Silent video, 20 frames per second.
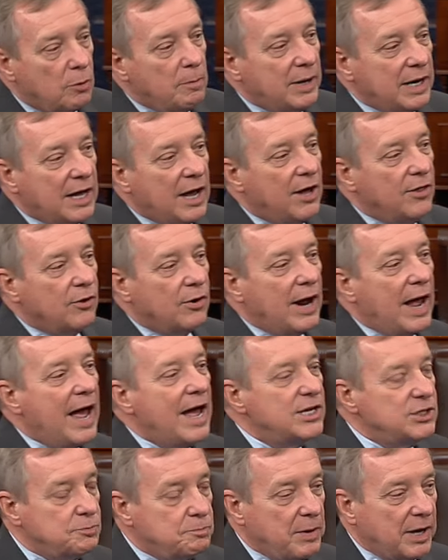many other
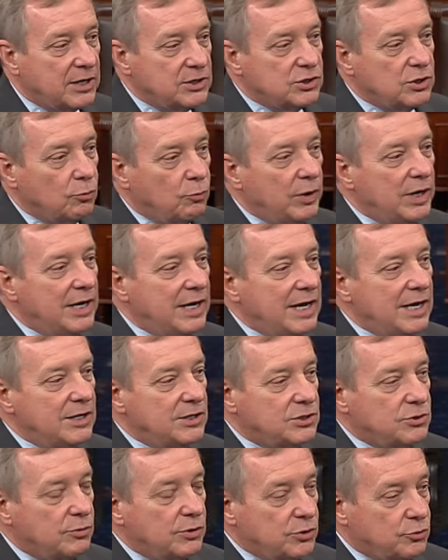aspects that we
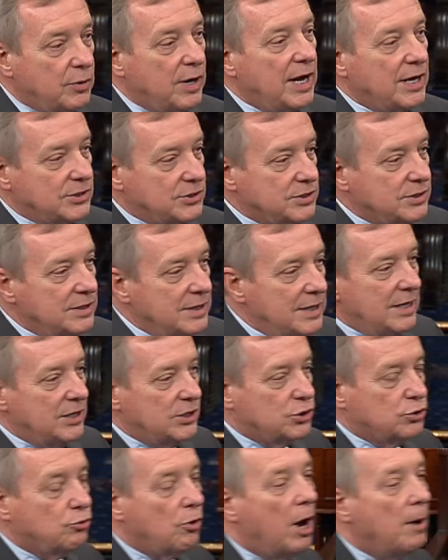need to address.
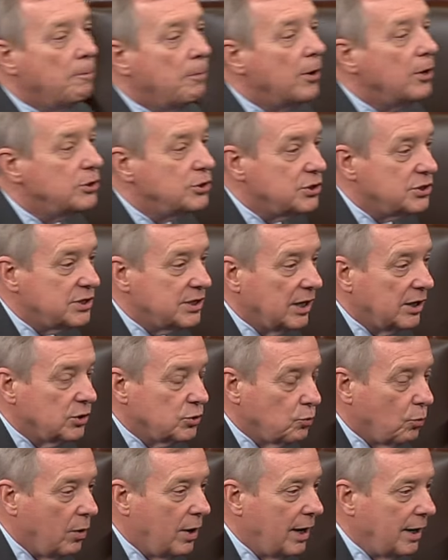Straw purchasing
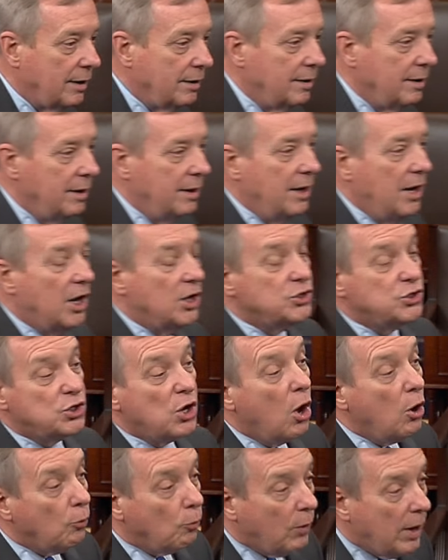is one,
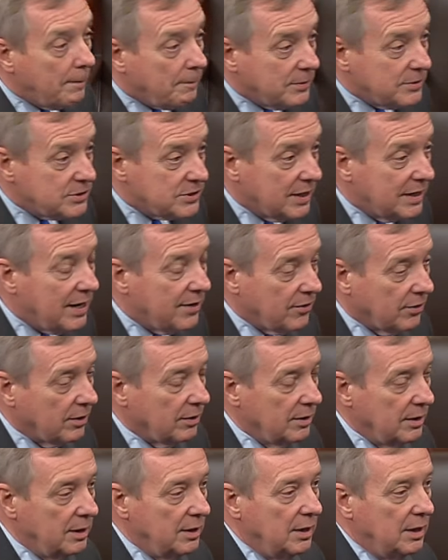assault weapons
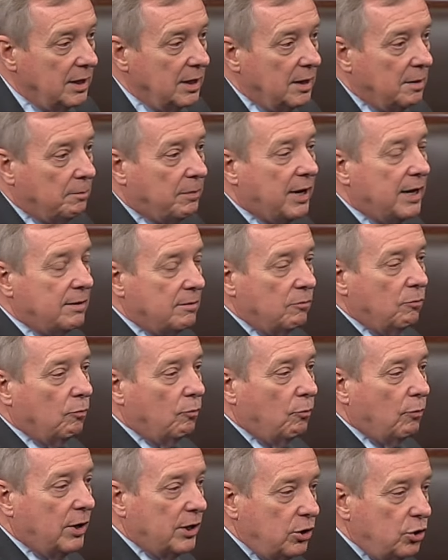another.
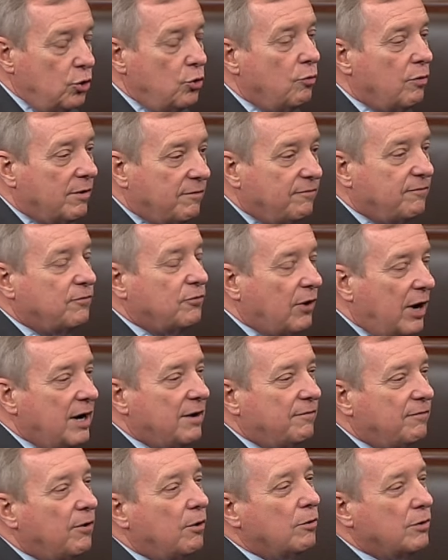But what you are trying
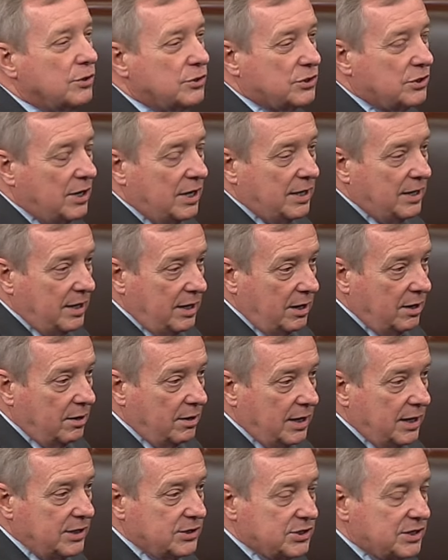to focus on
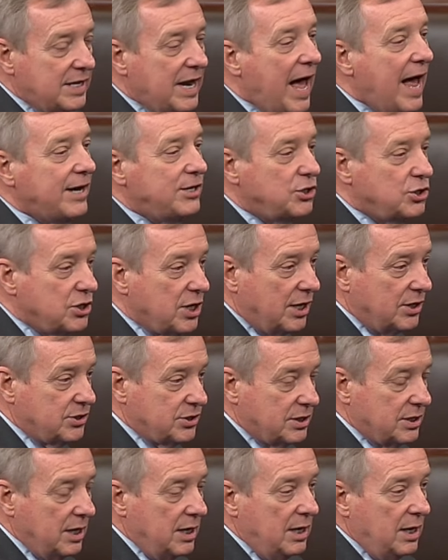here is not
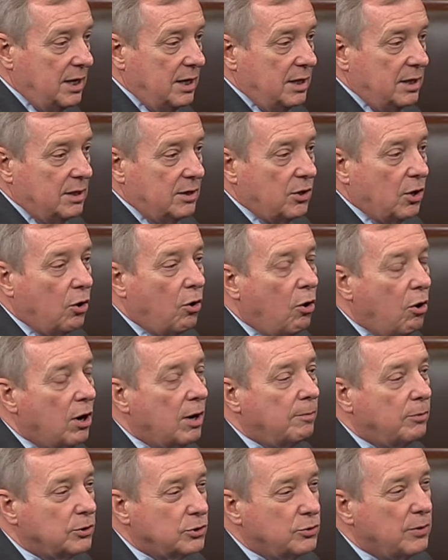just the
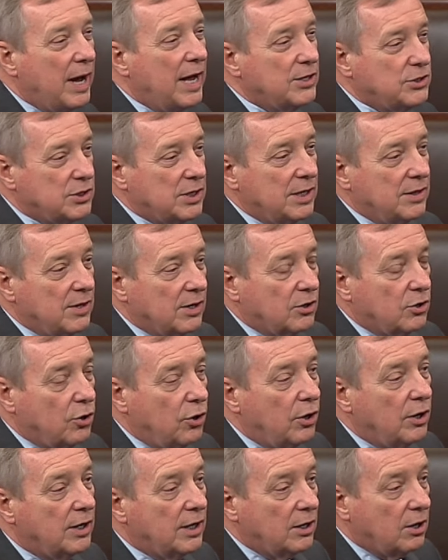horrible tragedy that
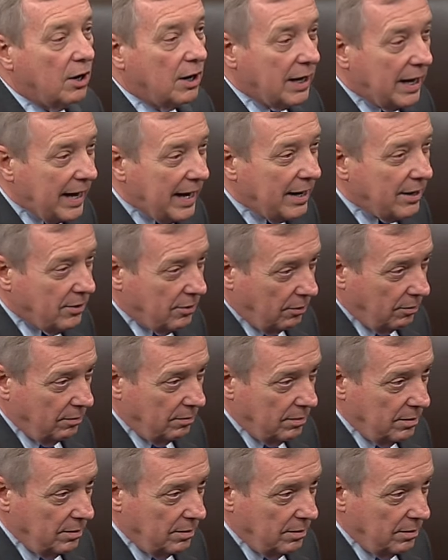occurred in Orlando,